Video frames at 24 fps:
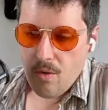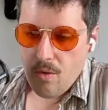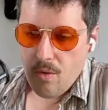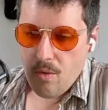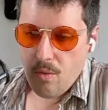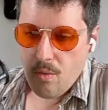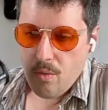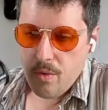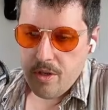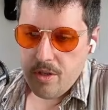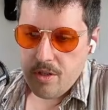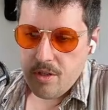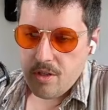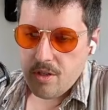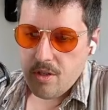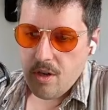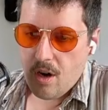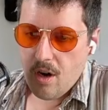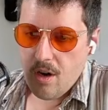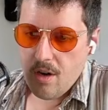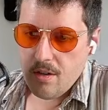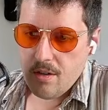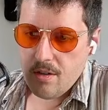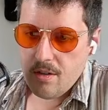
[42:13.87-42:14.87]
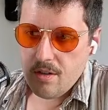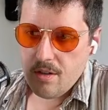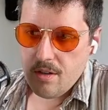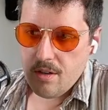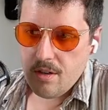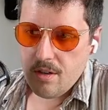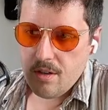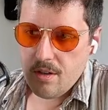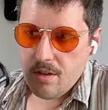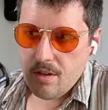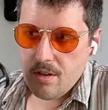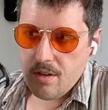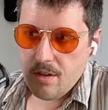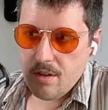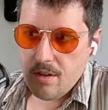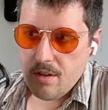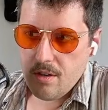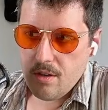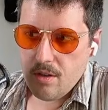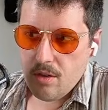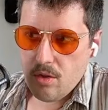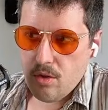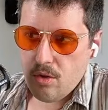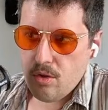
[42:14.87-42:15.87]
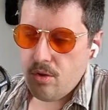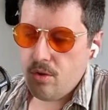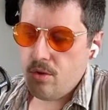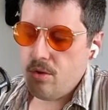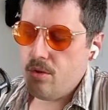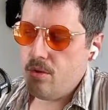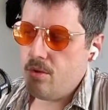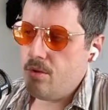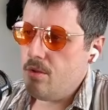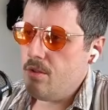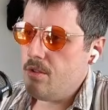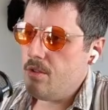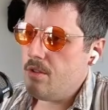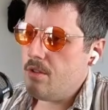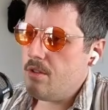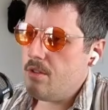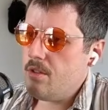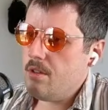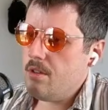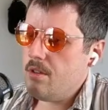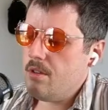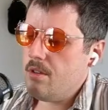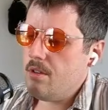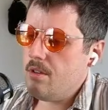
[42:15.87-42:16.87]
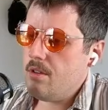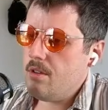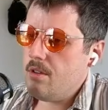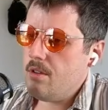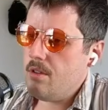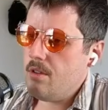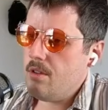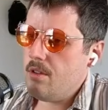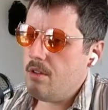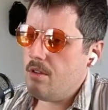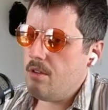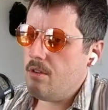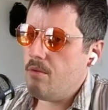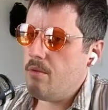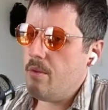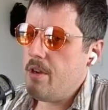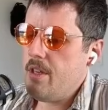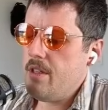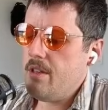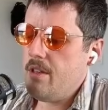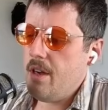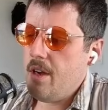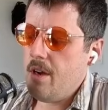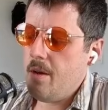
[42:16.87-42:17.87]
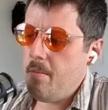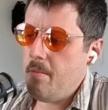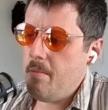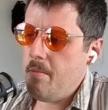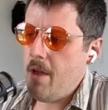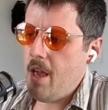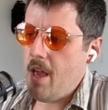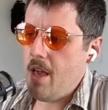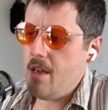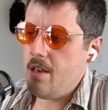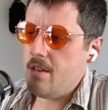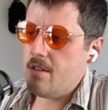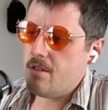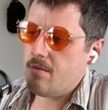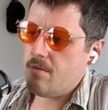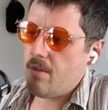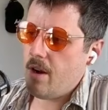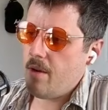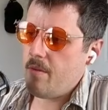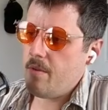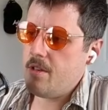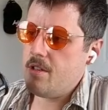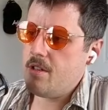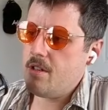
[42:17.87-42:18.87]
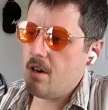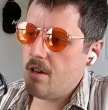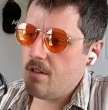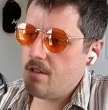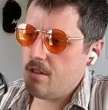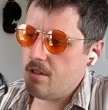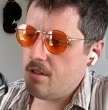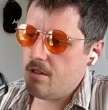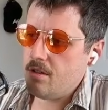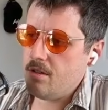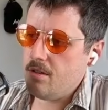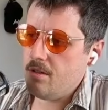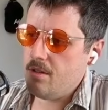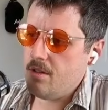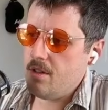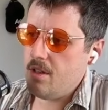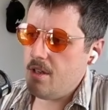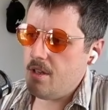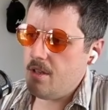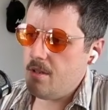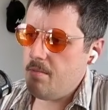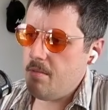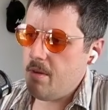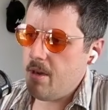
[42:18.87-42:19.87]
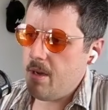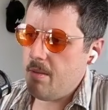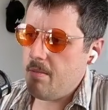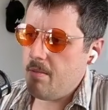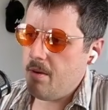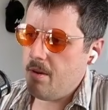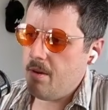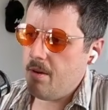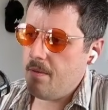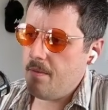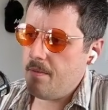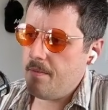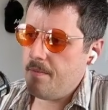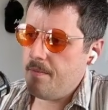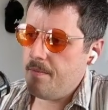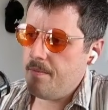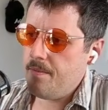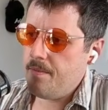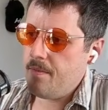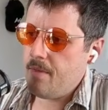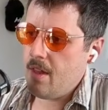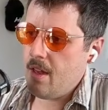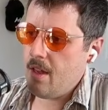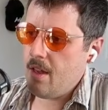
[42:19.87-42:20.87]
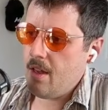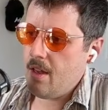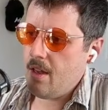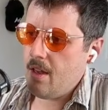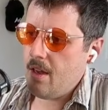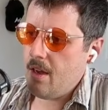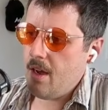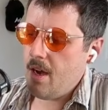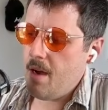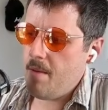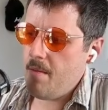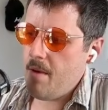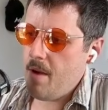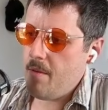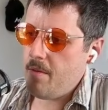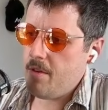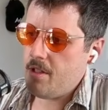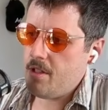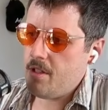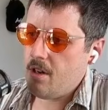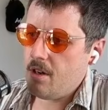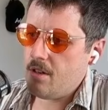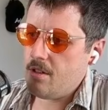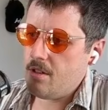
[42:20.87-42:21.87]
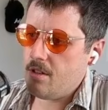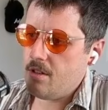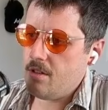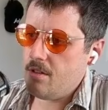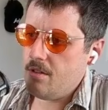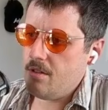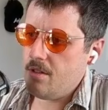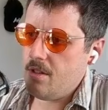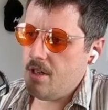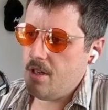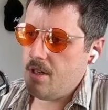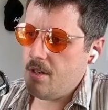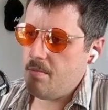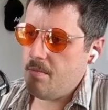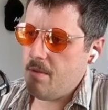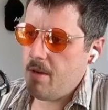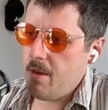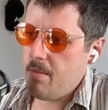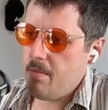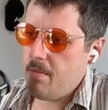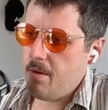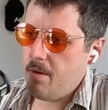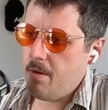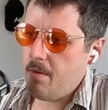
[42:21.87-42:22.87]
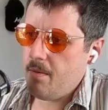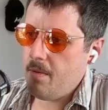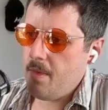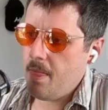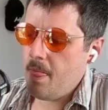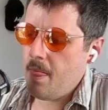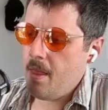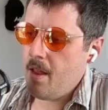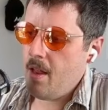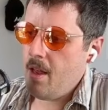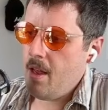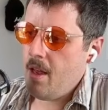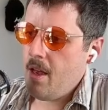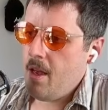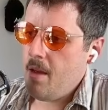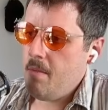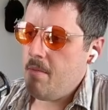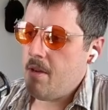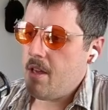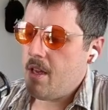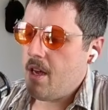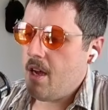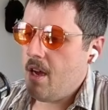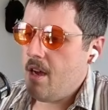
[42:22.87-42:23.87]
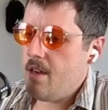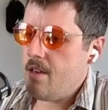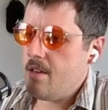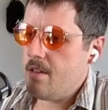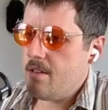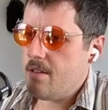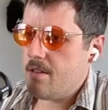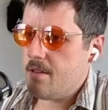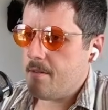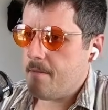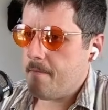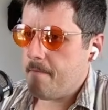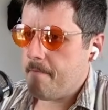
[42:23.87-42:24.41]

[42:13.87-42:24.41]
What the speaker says: we start to lose the retail base, right? We start to lose these people, and we start to lose these people because